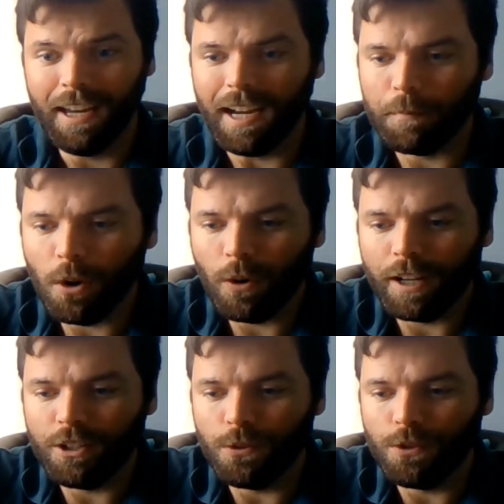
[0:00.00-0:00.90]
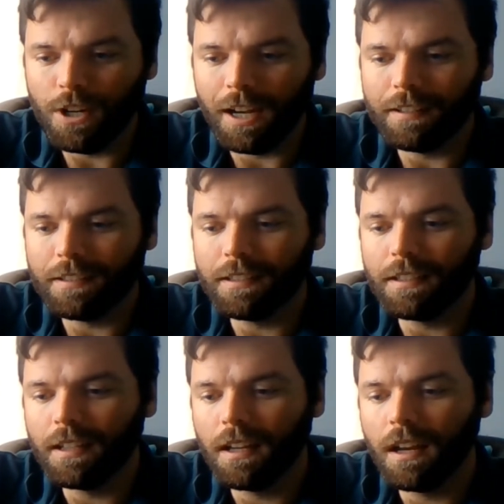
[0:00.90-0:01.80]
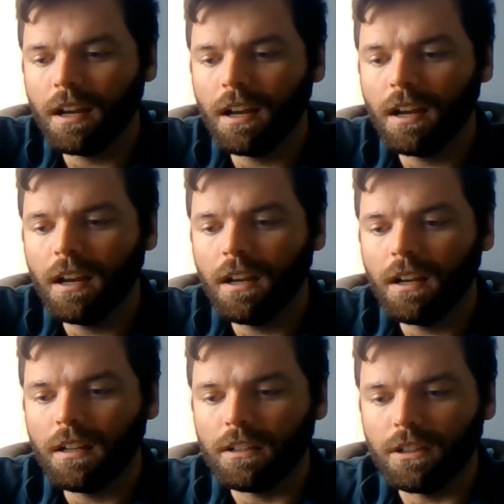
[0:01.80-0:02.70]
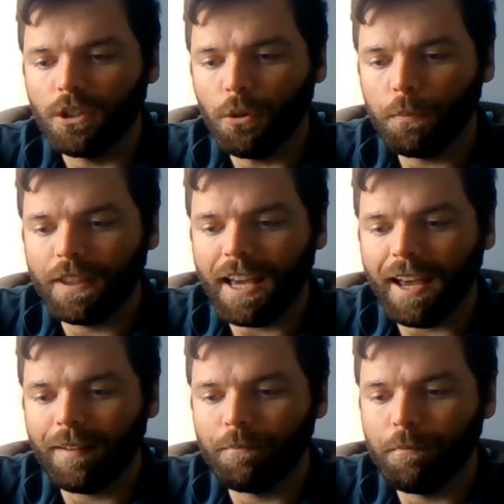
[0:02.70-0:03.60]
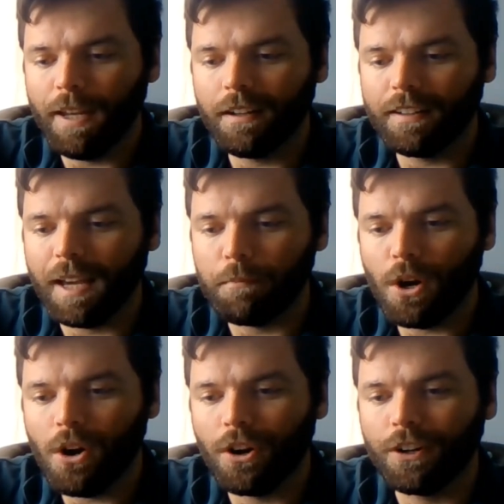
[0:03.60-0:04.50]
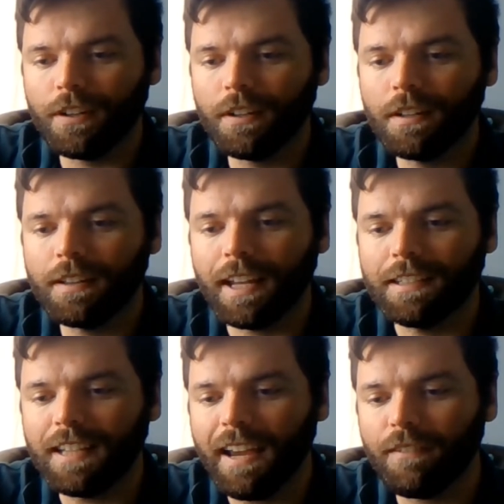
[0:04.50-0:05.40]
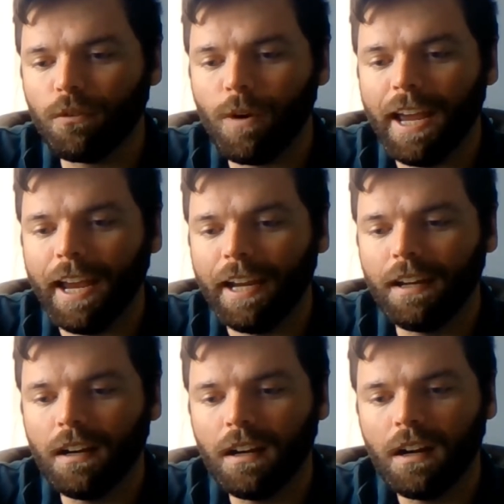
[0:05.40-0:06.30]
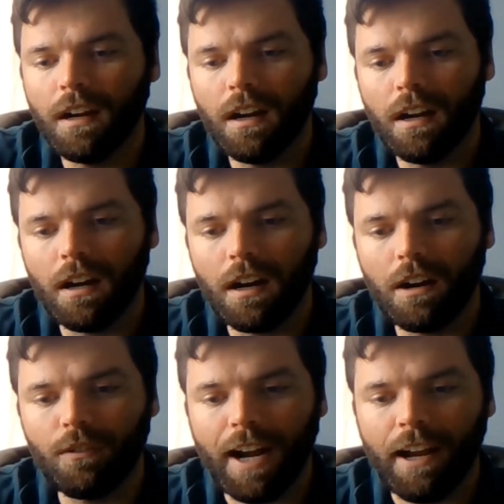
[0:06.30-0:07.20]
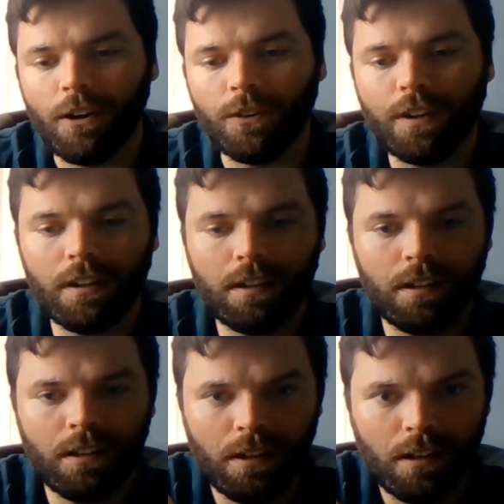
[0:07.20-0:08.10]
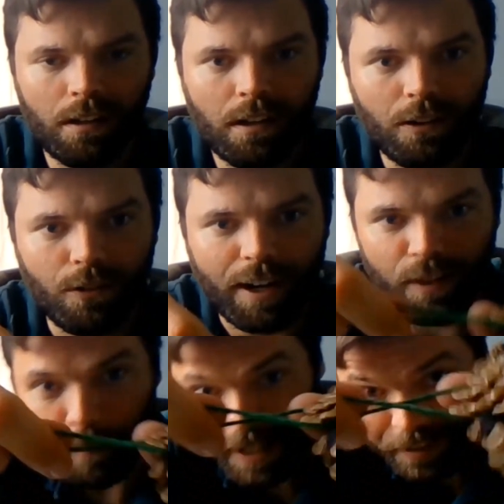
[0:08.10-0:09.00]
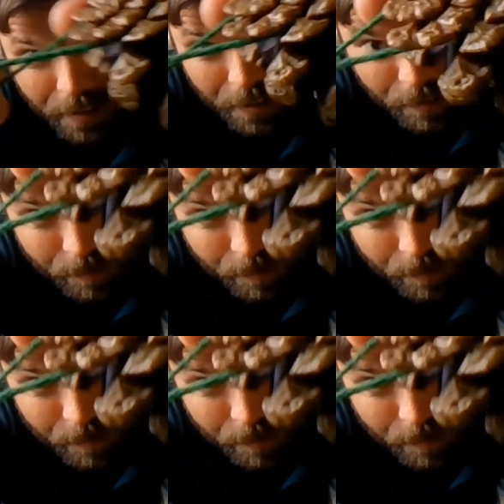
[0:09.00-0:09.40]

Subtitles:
and I'm going to just loop that part that is halfway around the base